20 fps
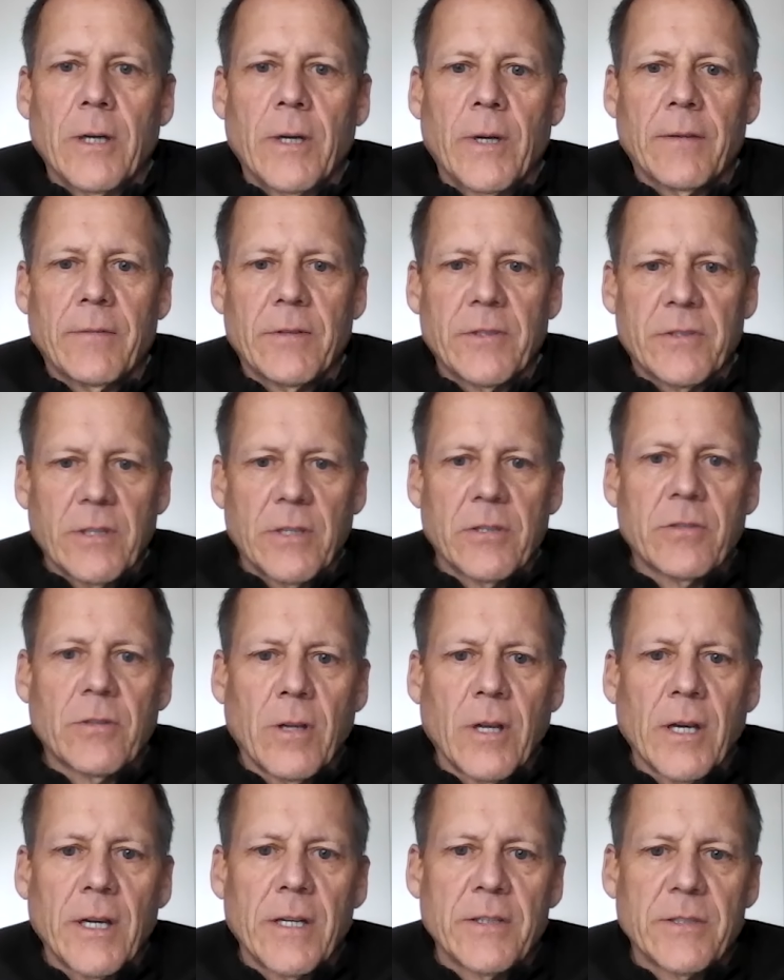we have a
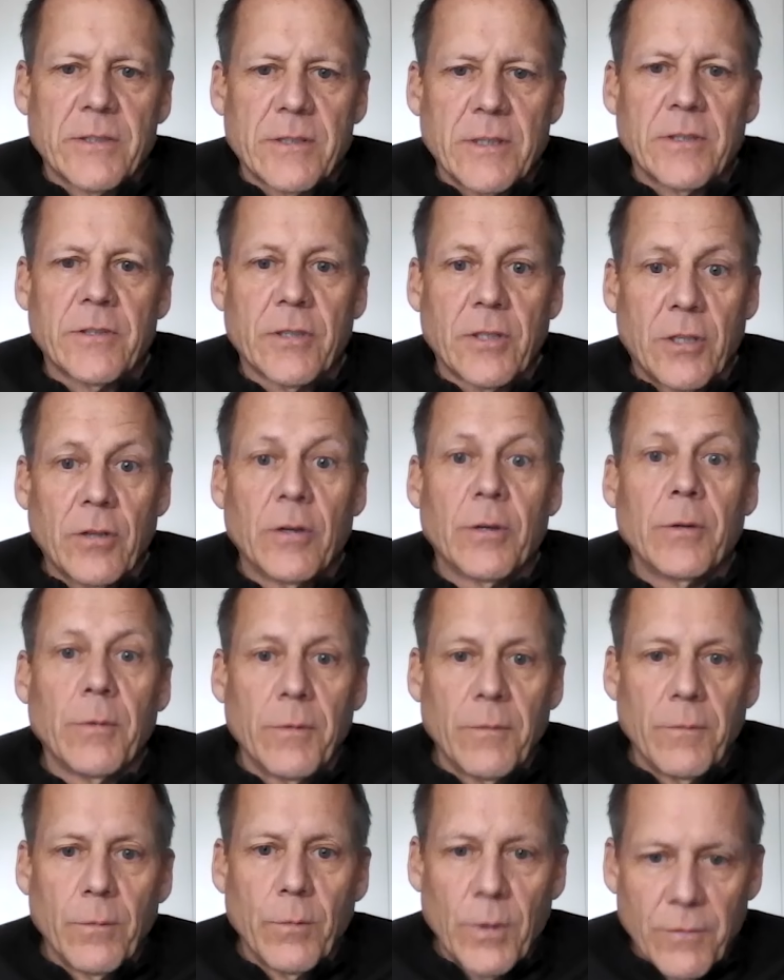centralized security
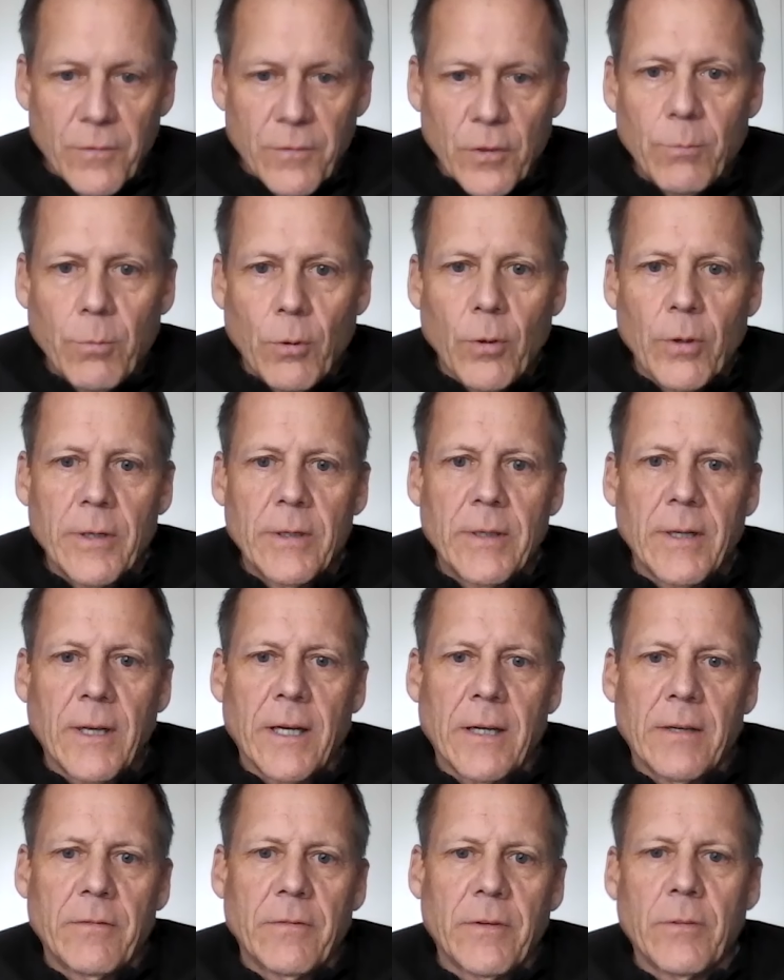re review board
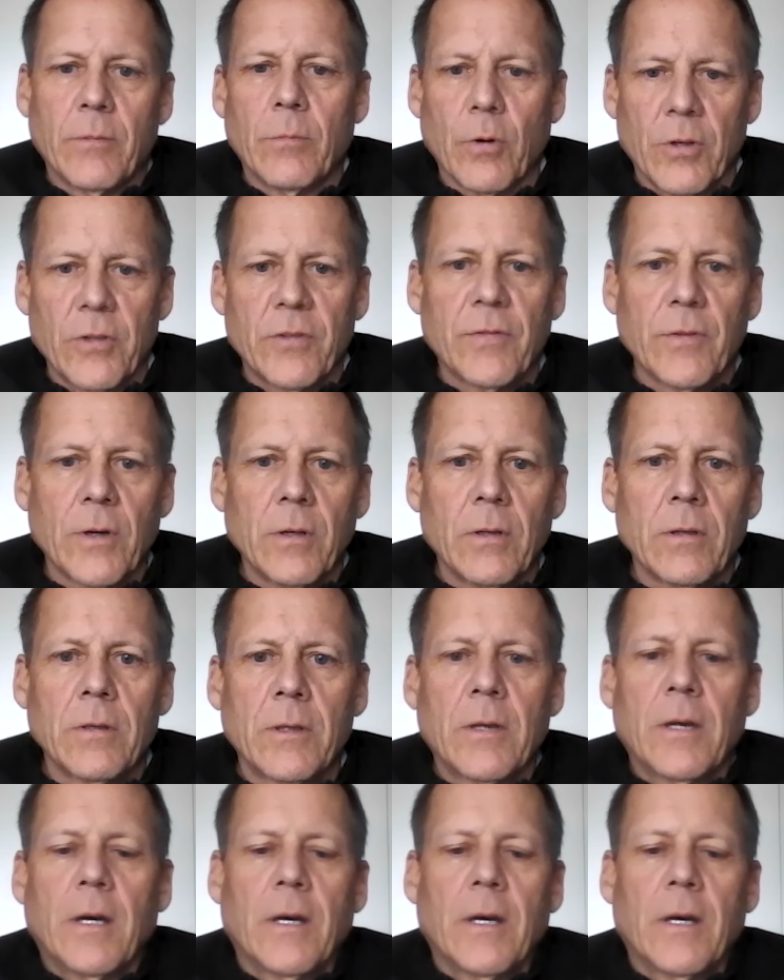out of Morrisville.